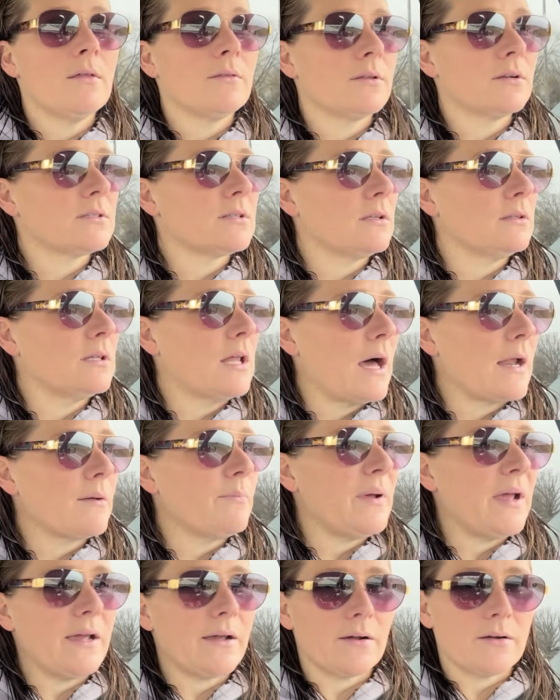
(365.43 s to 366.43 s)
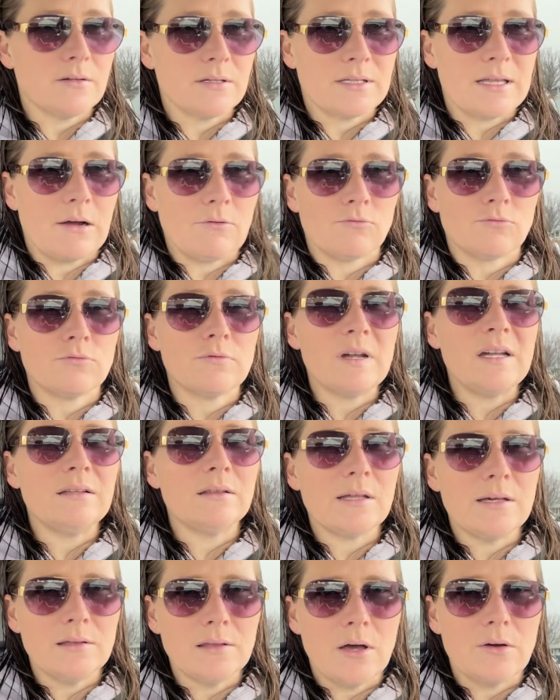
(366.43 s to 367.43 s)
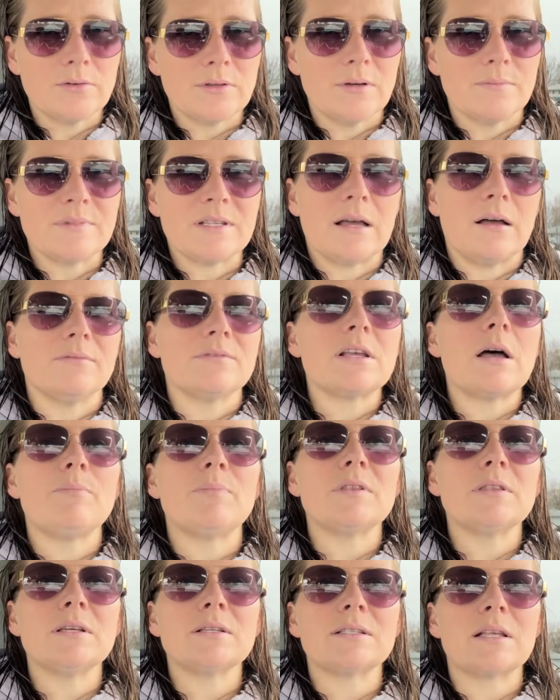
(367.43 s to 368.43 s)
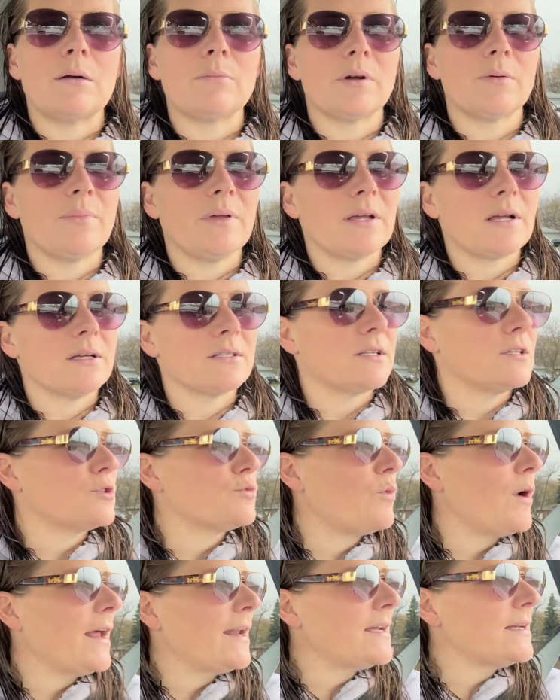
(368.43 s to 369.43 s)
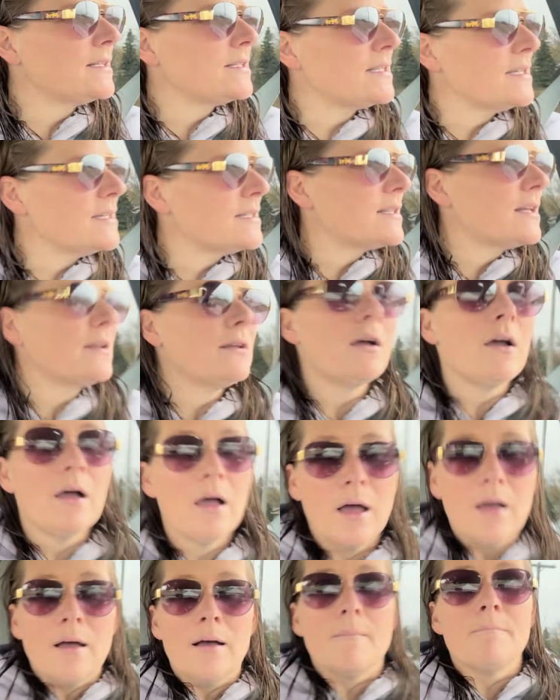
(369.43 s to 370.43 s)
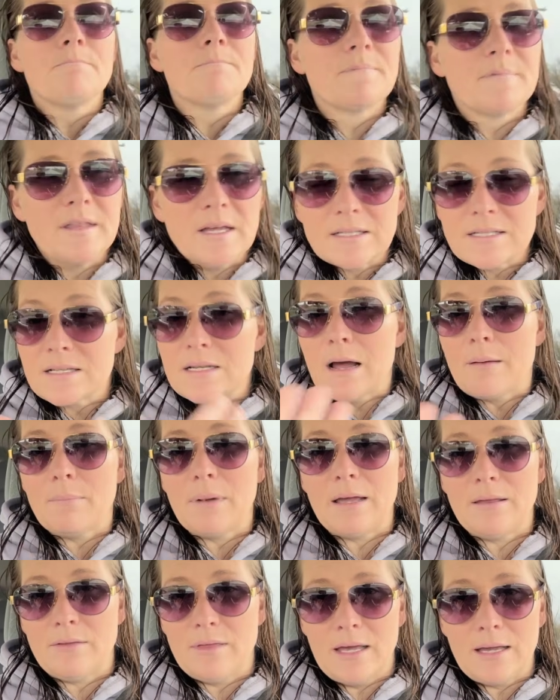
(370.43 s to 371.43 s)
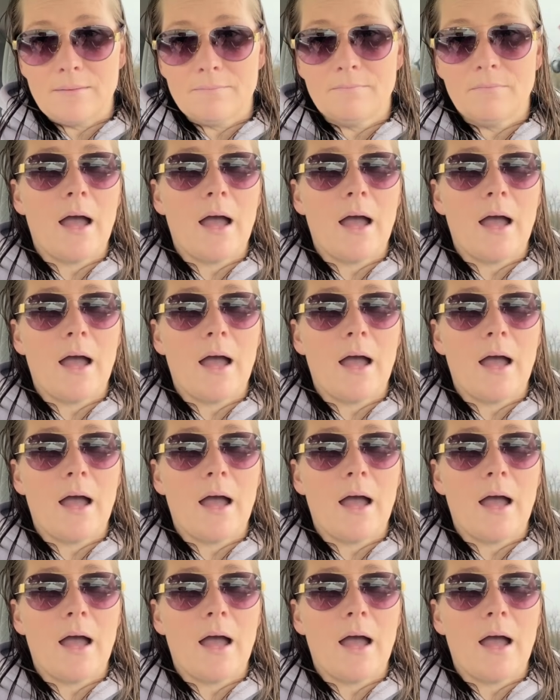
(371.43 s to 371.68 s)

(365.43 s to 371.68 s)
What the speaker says: There's a lot of bakers that really load themselves up in the summer because it's wedding season. That's not my thing.